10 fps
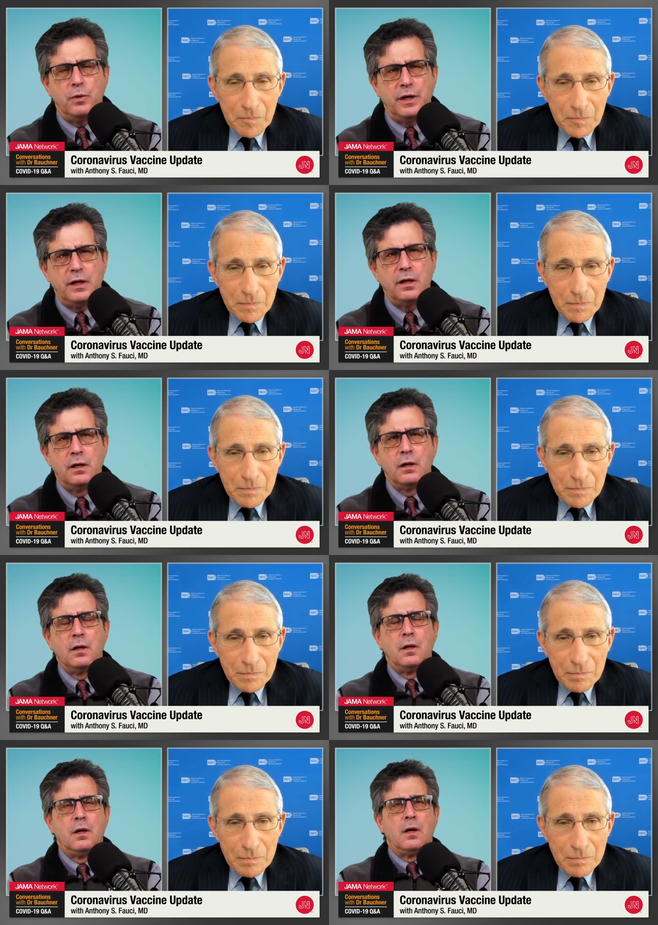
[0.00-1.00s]
Speaker 1: week.
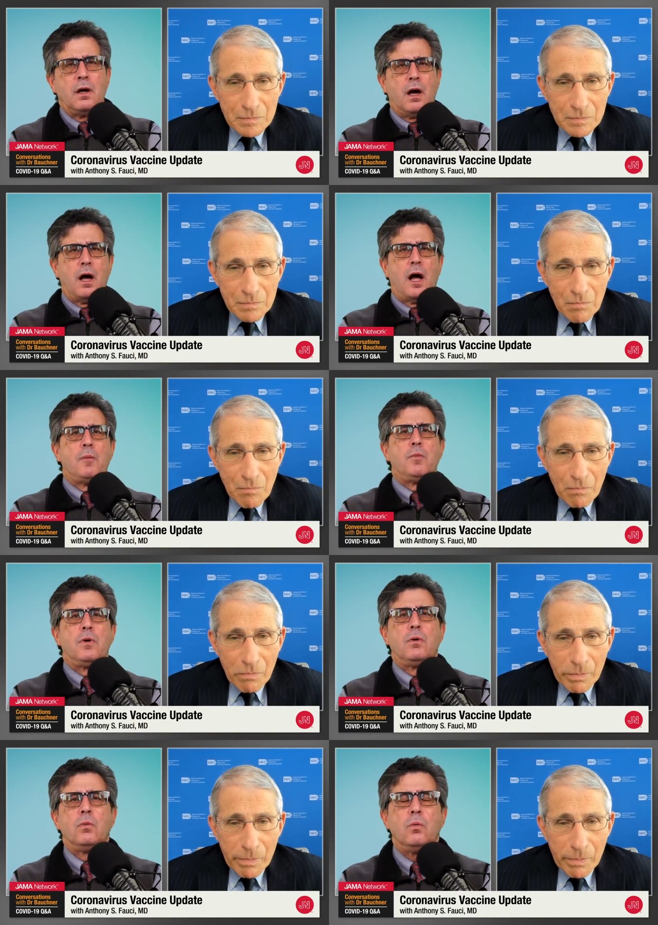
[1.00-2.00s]

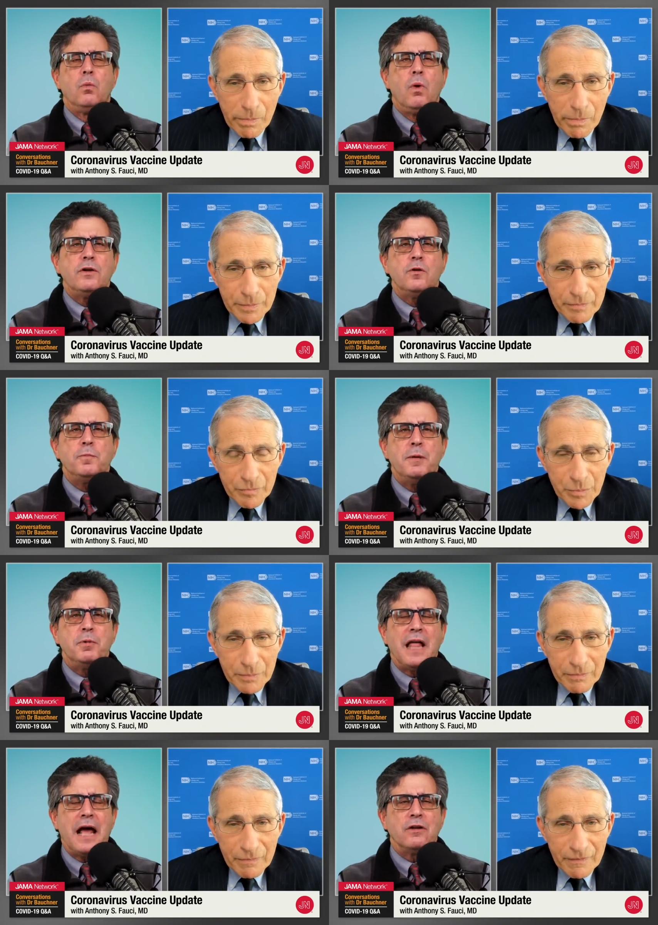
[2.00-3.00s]
Um, when do
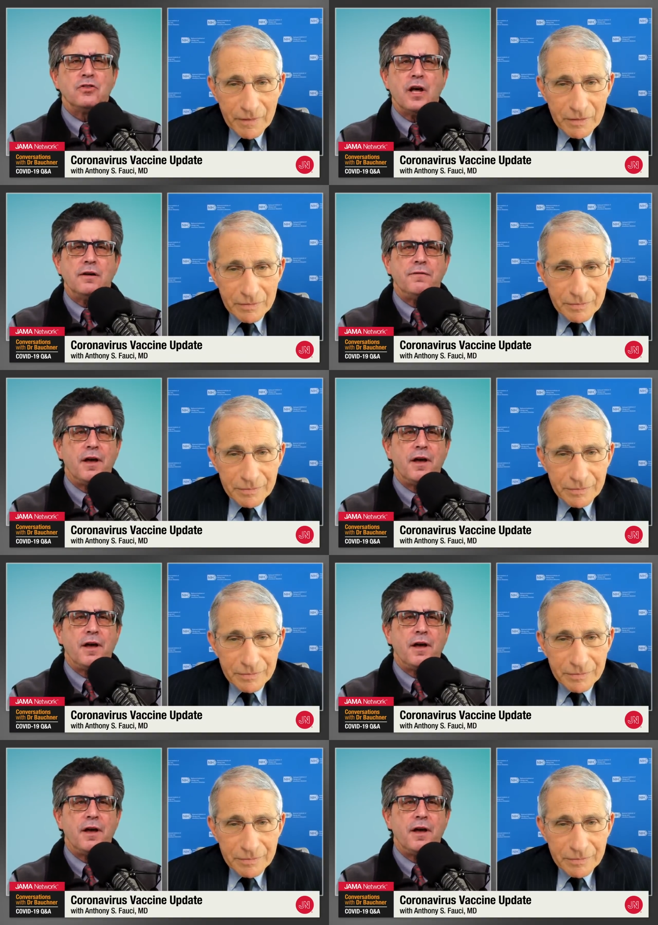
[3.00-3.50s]
people outside of